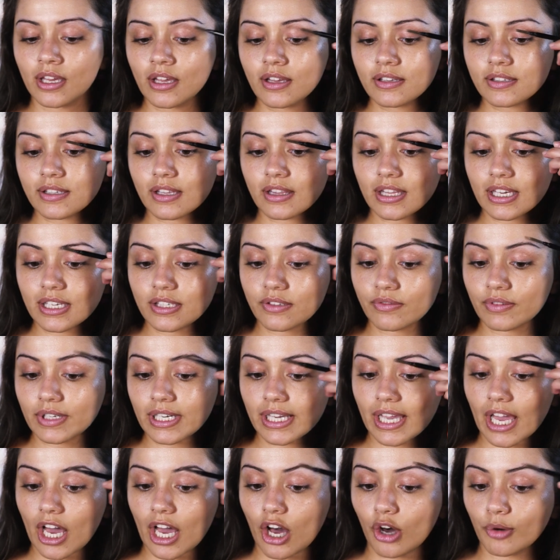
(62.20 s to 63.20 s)
so this
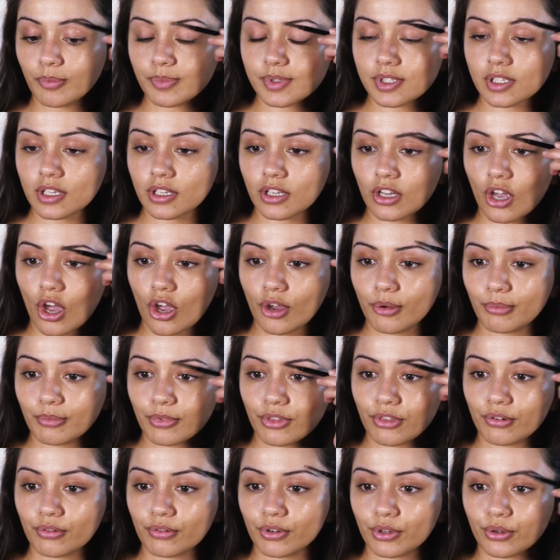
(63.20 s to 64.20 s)
really helps
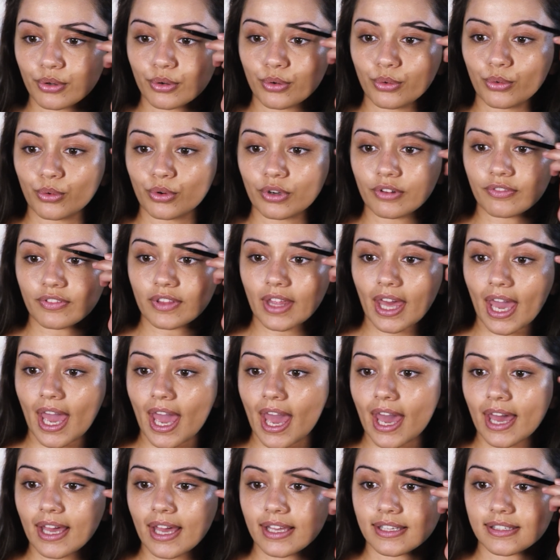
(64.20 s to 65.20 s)
comb through all of the
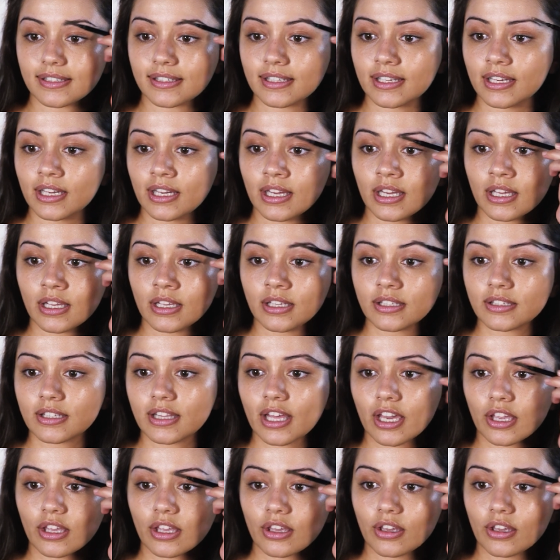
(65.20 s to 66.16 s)
hairs so that